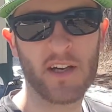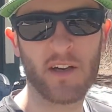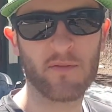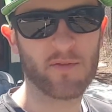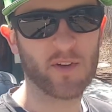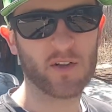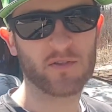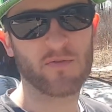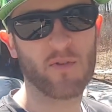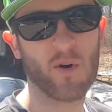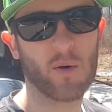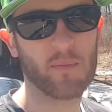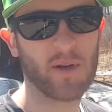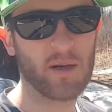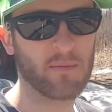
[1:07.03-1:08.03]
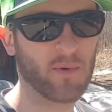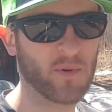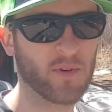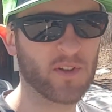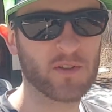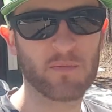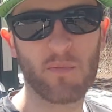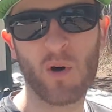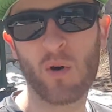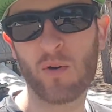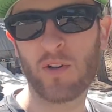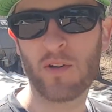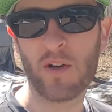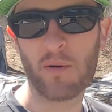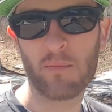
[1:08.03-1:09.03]
If there's 4 people in this boat,
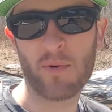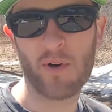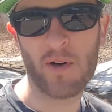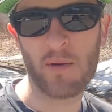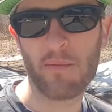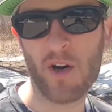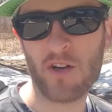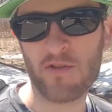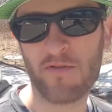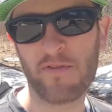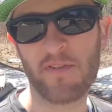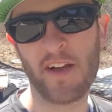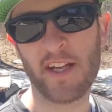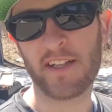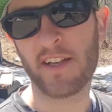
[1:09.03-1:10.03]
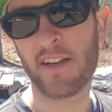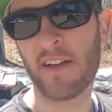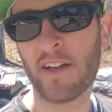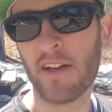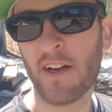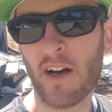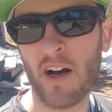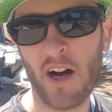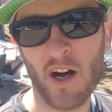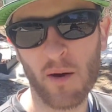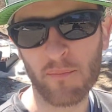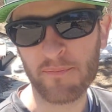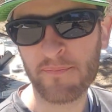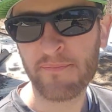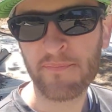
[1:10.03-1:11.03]
you can pretty much fit
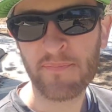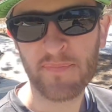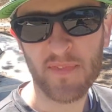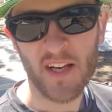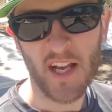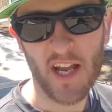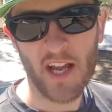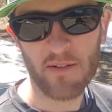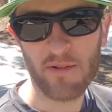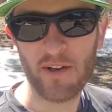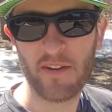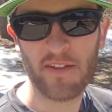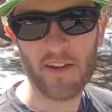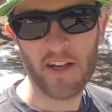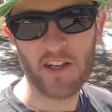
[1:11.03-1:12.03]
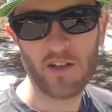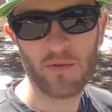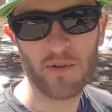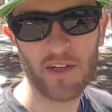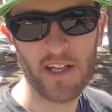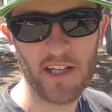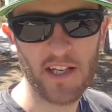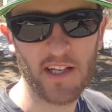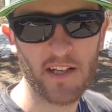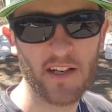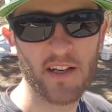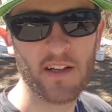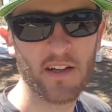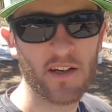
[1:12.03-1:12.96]
everything you need